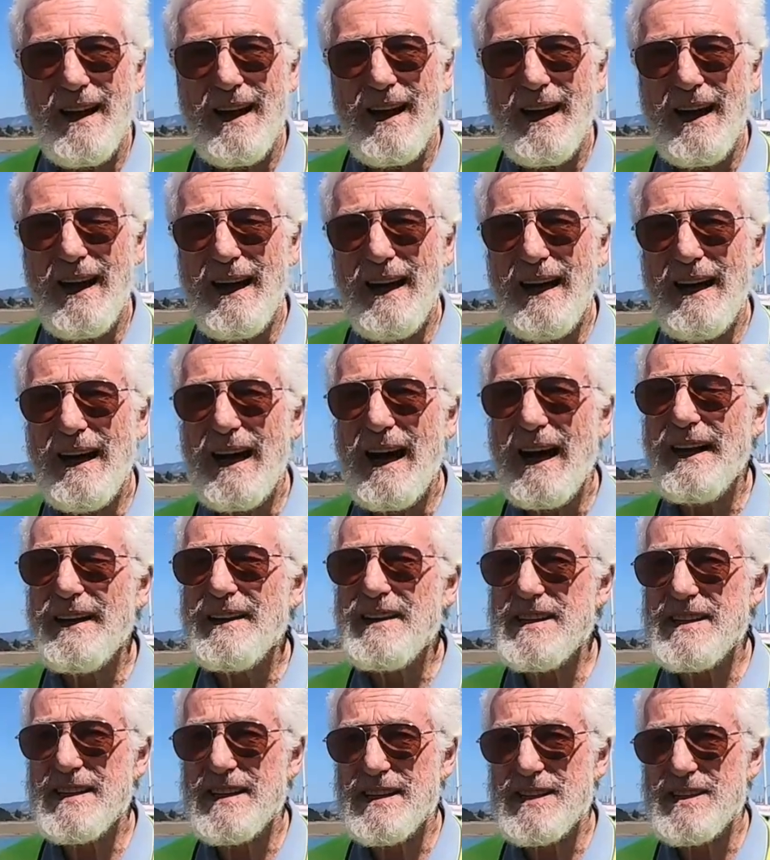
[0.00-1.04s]
I
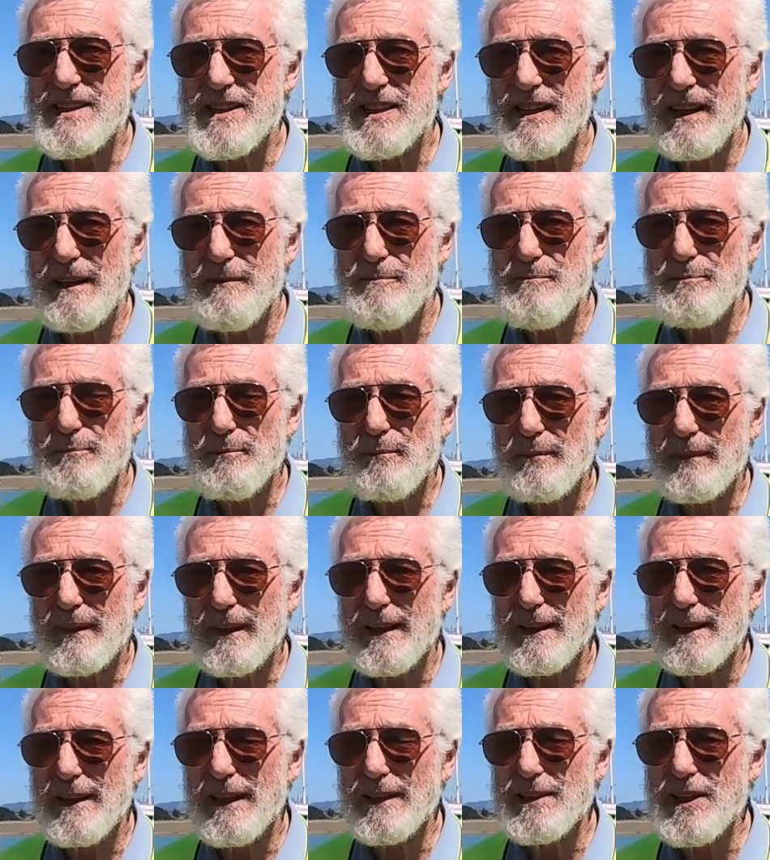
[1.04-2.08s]
did it
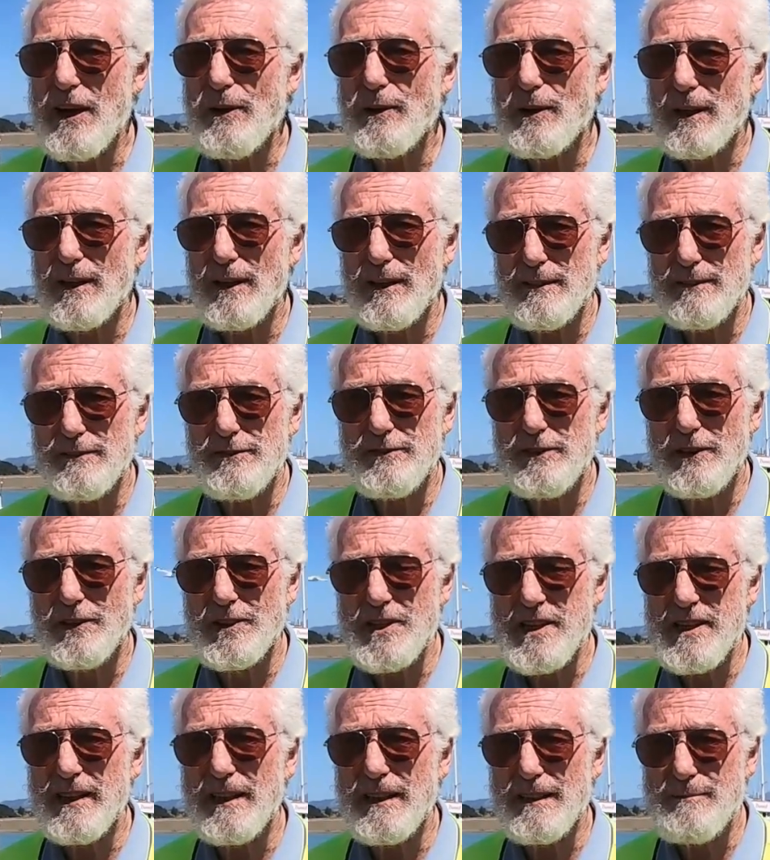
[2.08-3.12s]
a total of 4
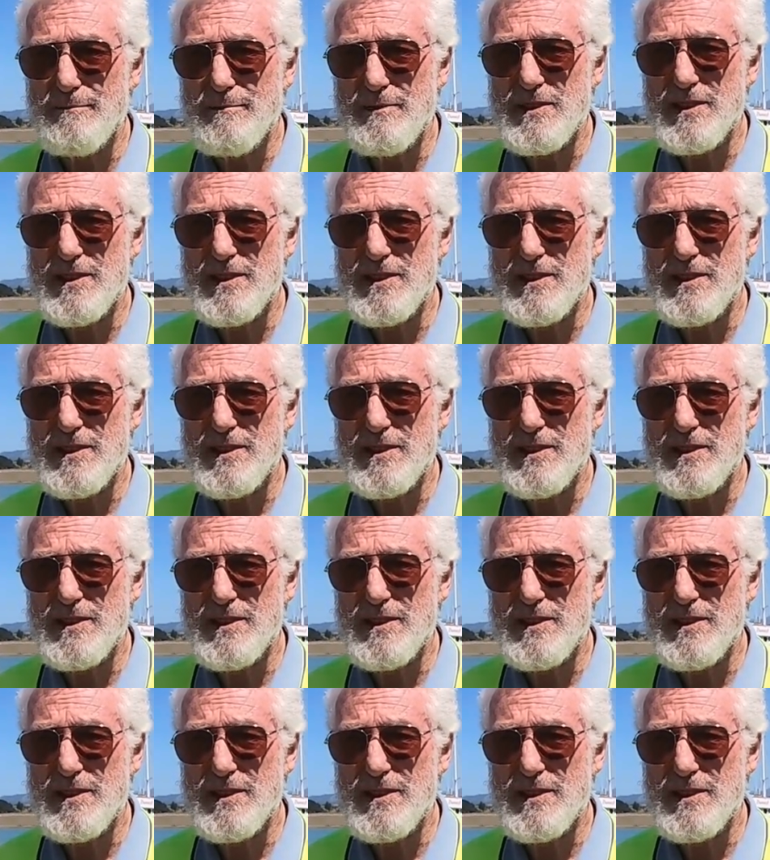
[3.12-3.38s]
times.